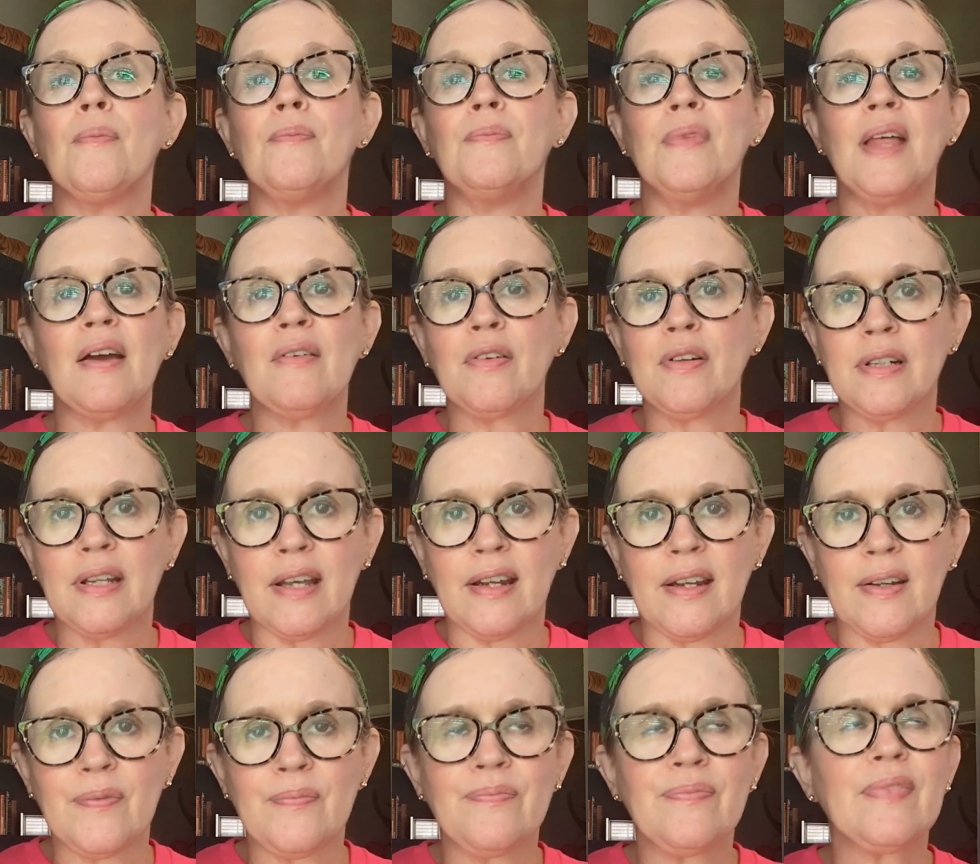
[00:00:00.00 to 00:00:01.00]
never did
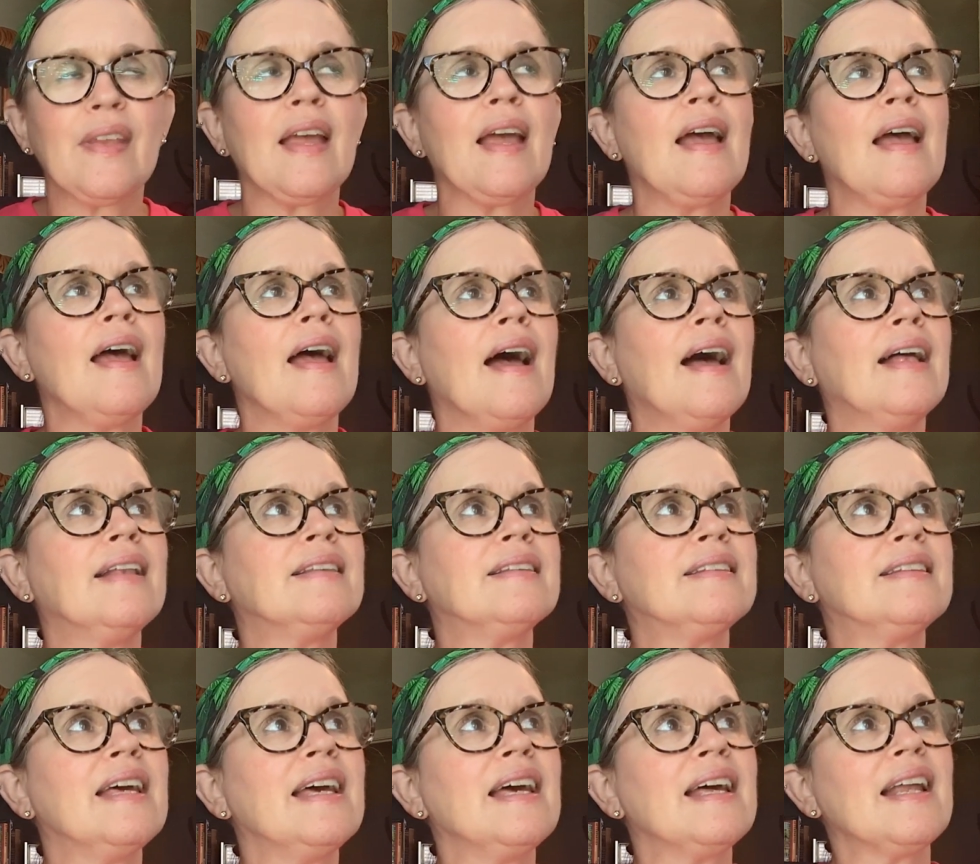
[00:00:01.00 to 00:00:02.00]
it. And
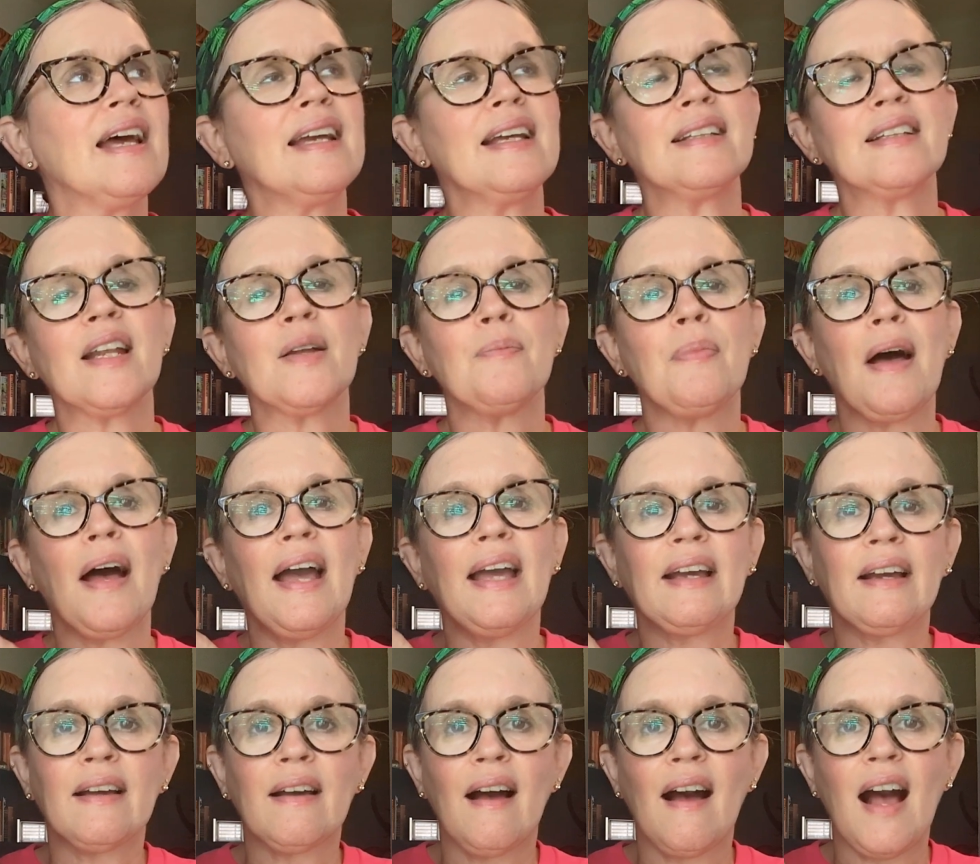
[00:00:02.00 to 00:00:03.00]
then I ended up
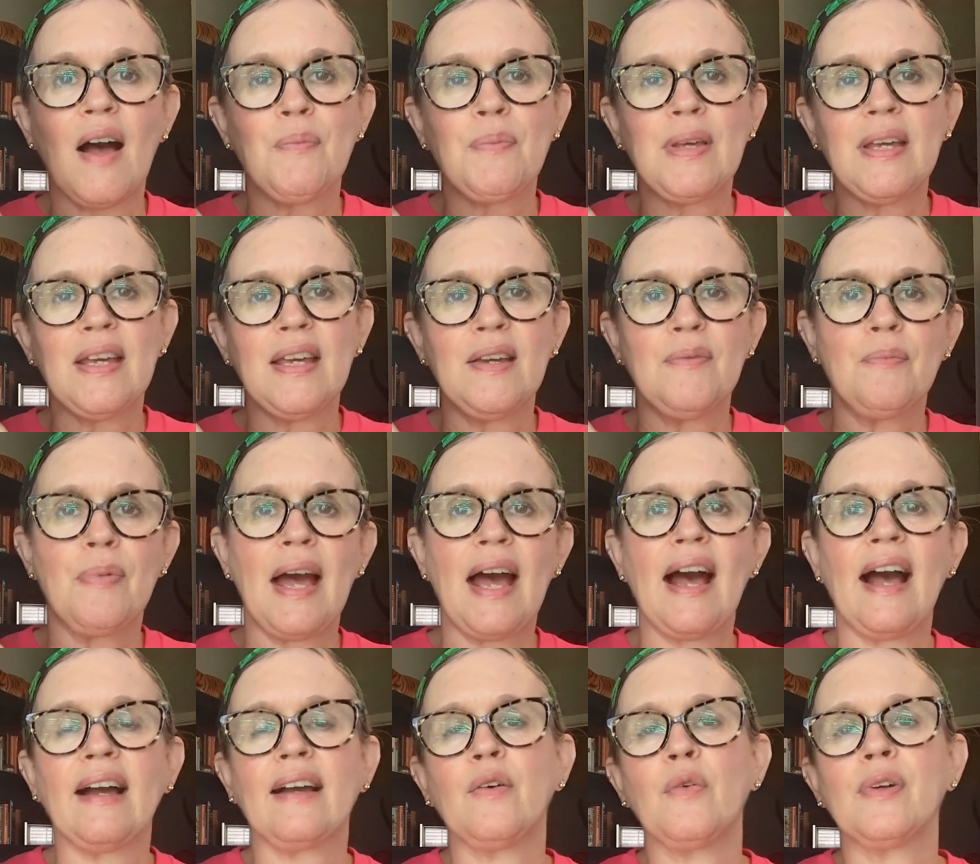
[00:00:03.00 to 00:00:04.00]
buying a copy
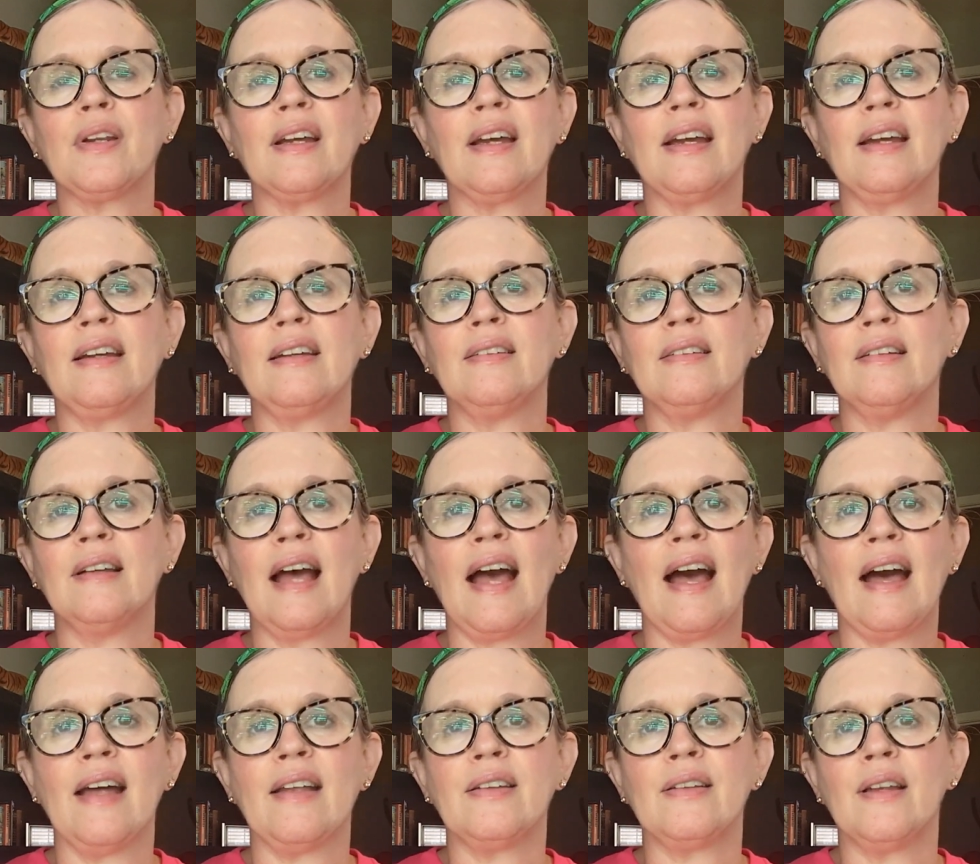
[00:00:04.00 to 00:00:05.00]
back when I
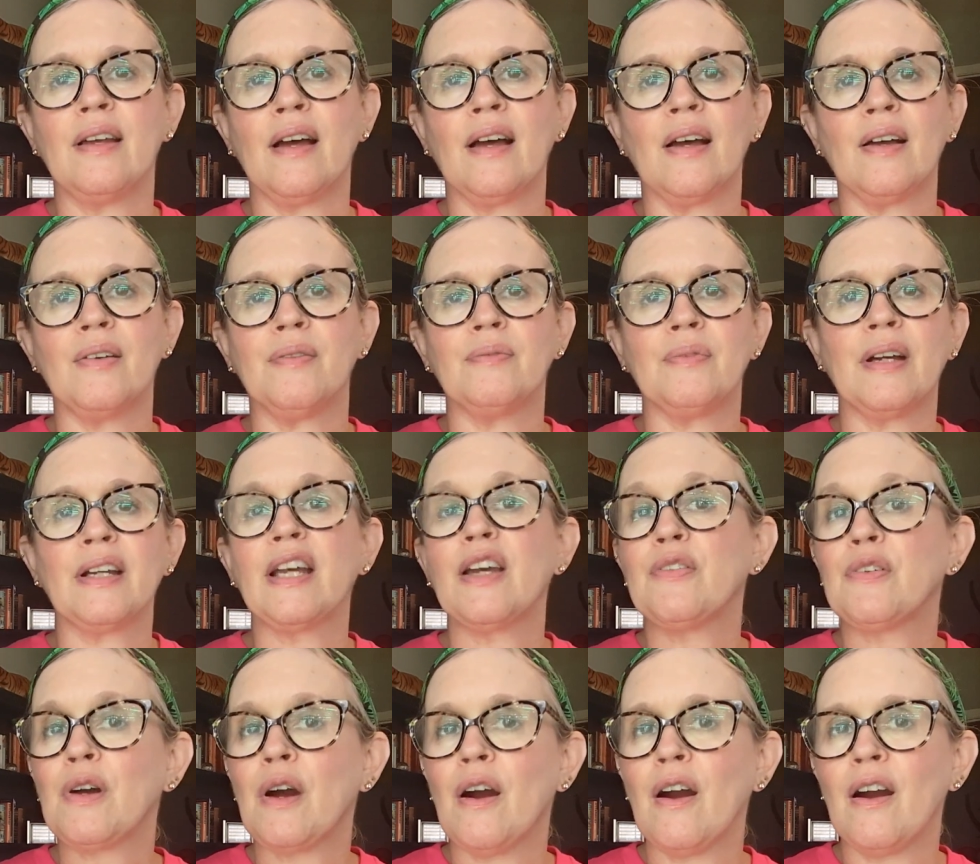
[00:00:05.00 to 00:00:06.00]
had um, a
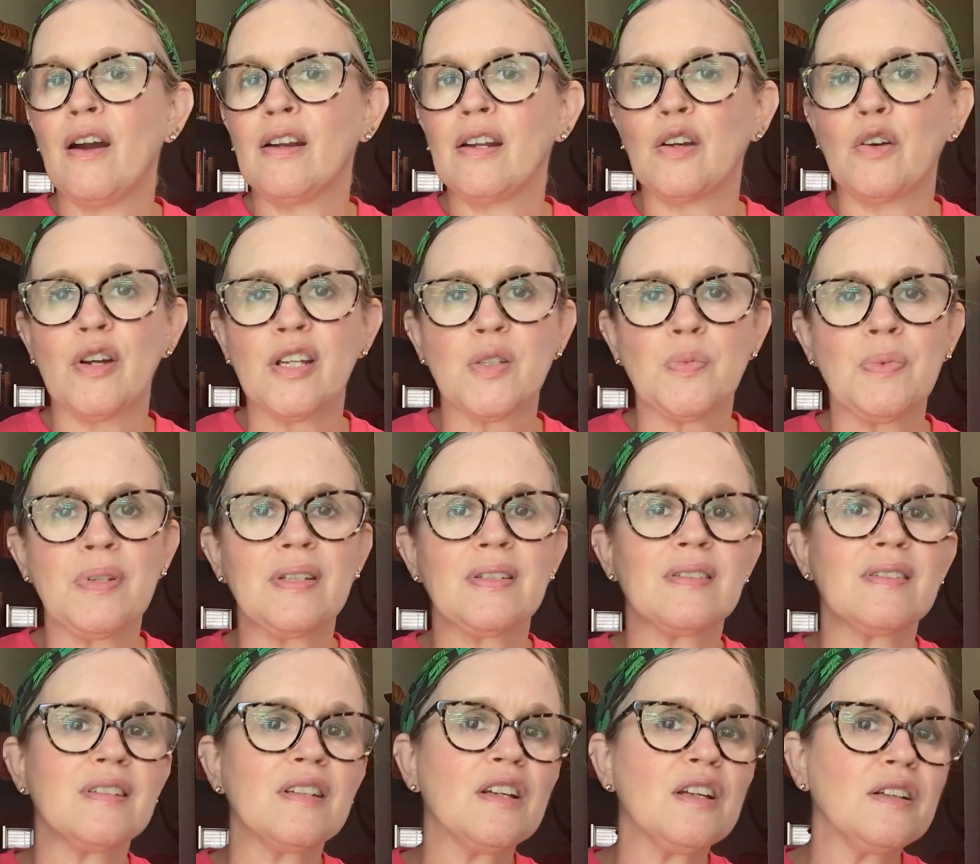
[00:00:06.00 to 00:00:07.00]
gift card at Christmas,
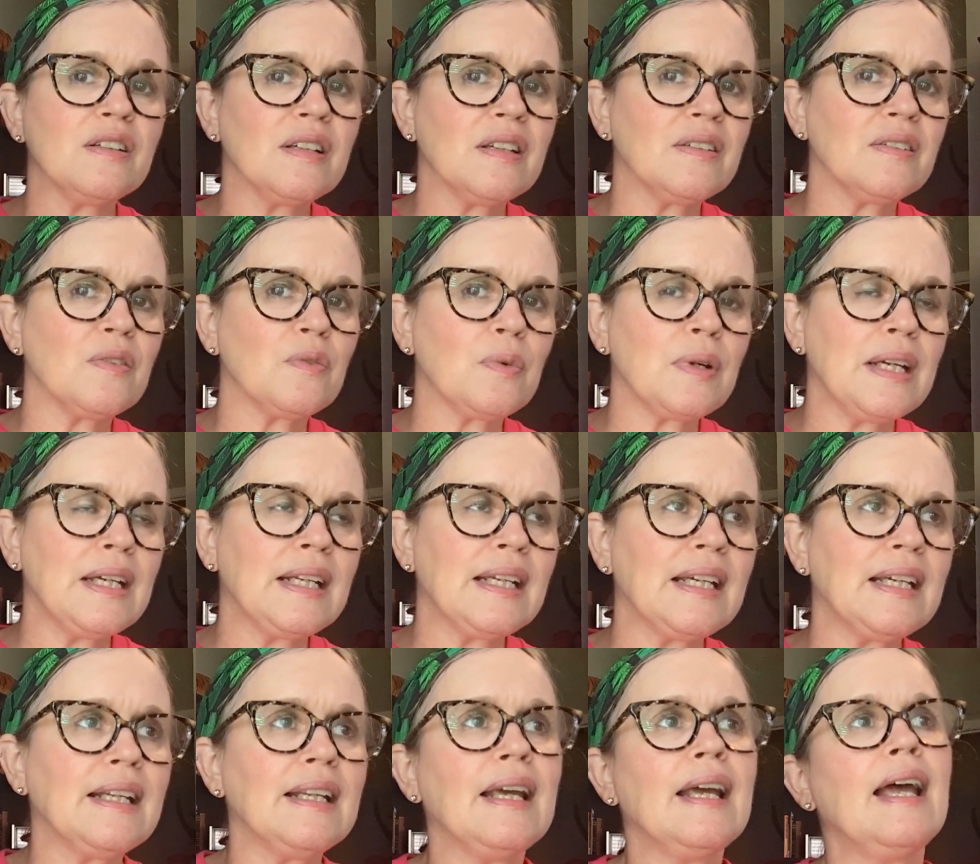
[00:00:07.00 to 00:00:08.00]
still didn't read
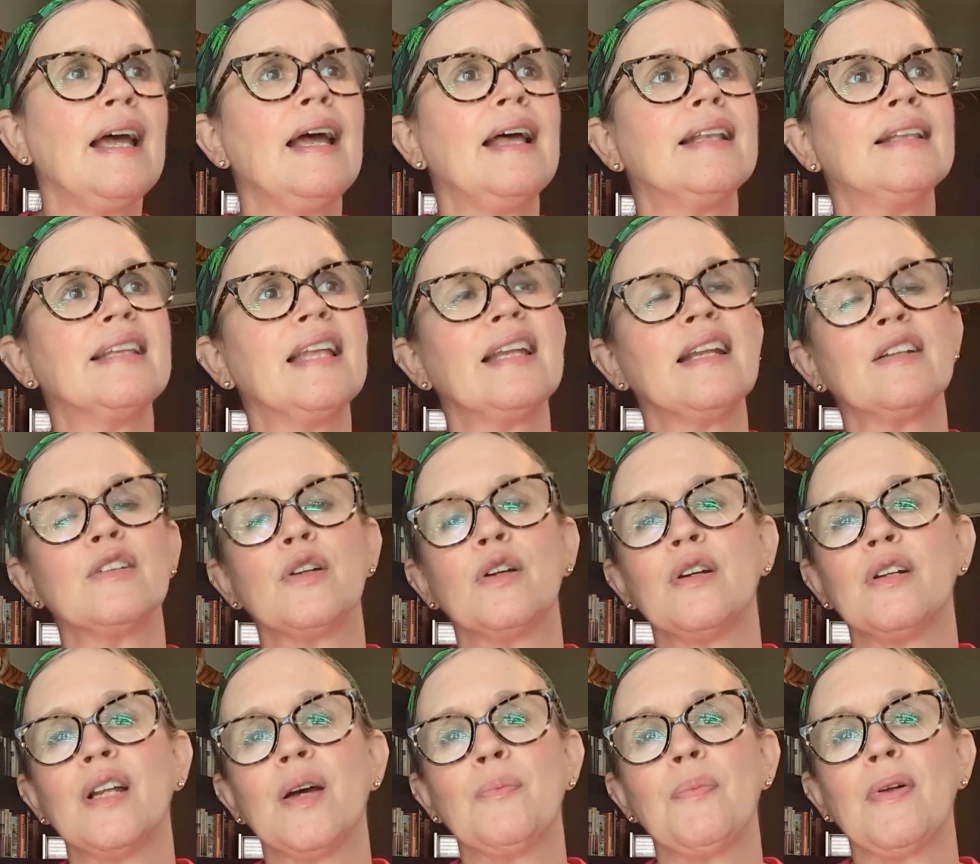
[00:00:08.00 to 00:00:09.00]
it. Then it
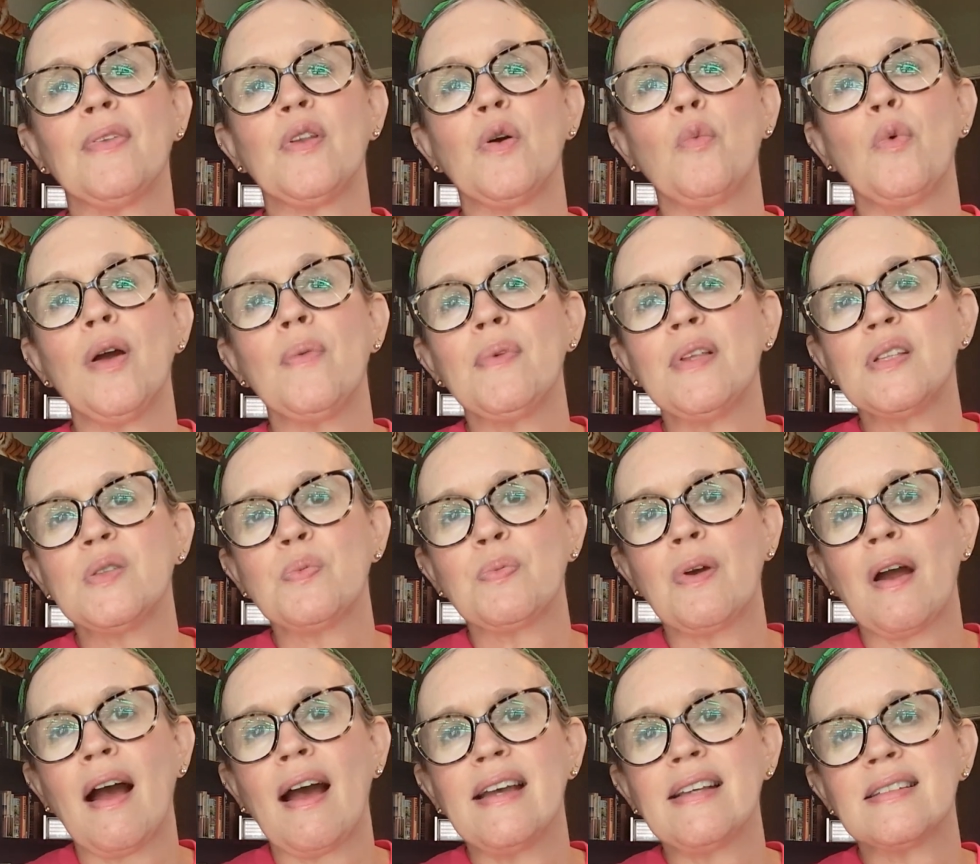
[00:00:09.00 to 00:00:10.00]
turned up on the women's
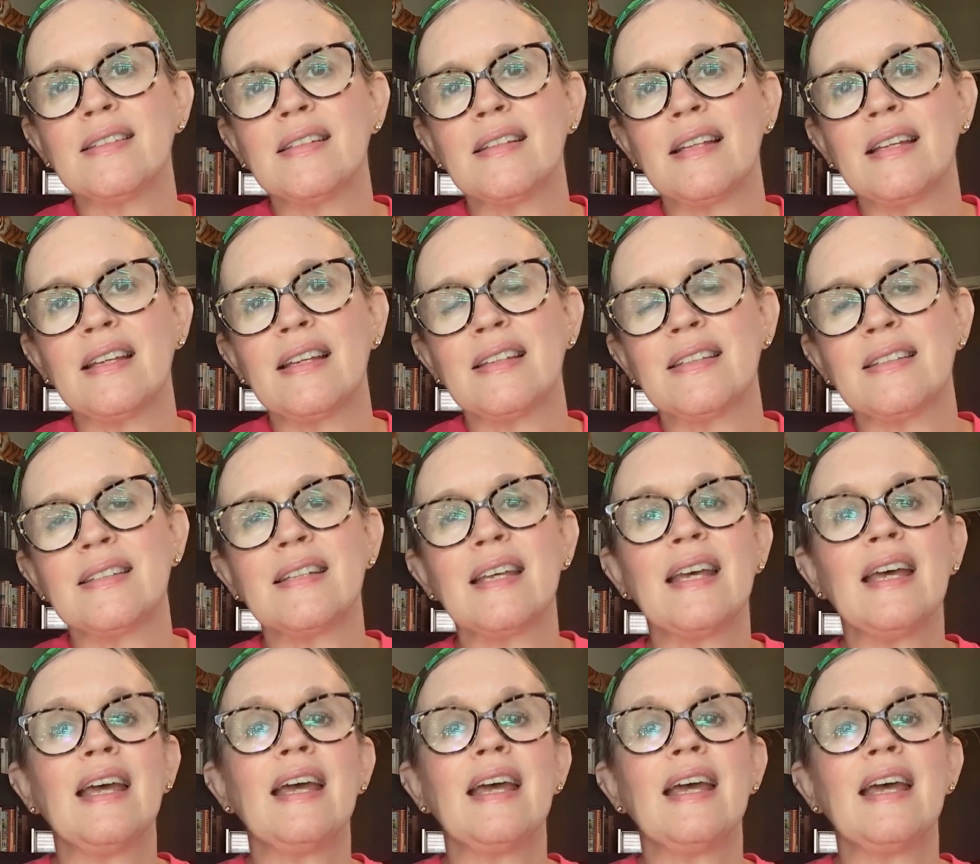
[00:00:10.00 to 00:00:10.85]
prize list